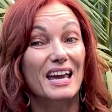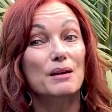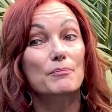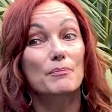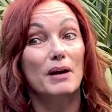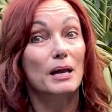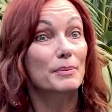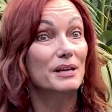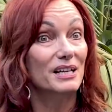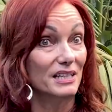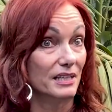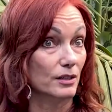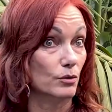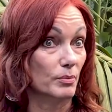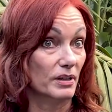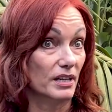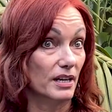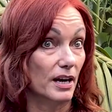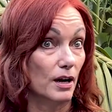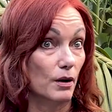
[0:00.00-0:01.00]
maybe a little
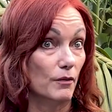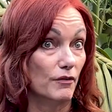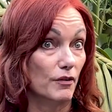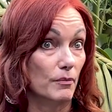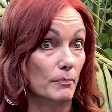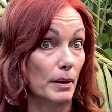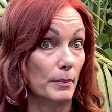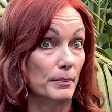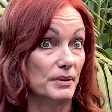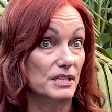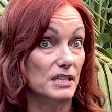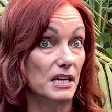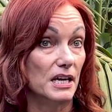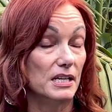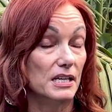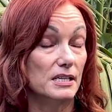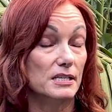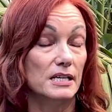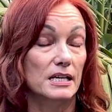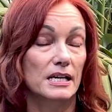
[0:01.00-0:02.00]
bit of help from mum and
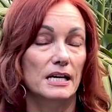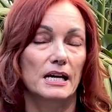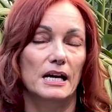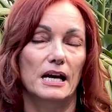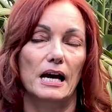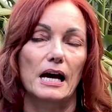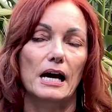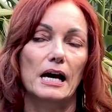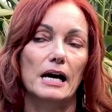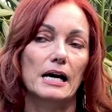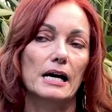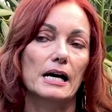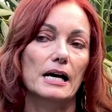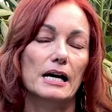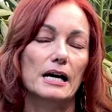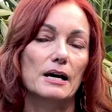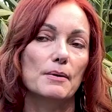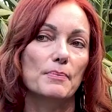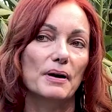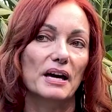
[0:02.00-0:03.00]
dad.
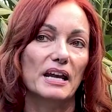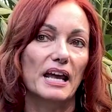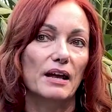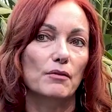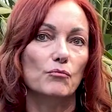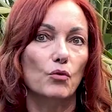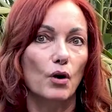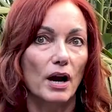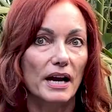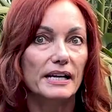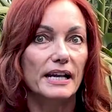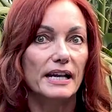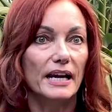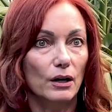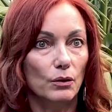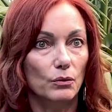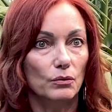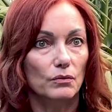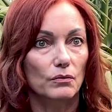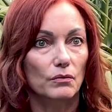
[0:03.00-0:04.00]
But right
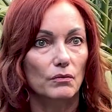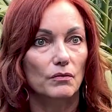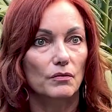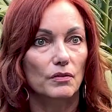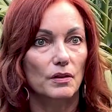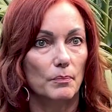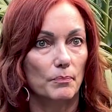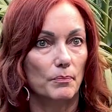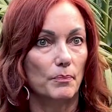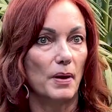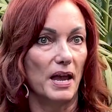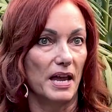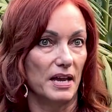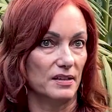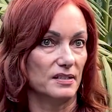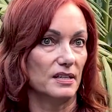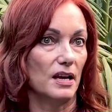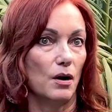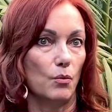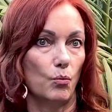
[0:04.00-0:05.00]
now, the
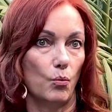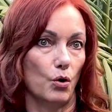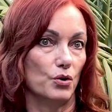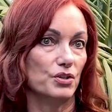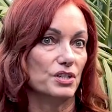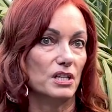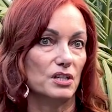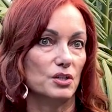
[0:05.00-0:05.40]
banks are wanting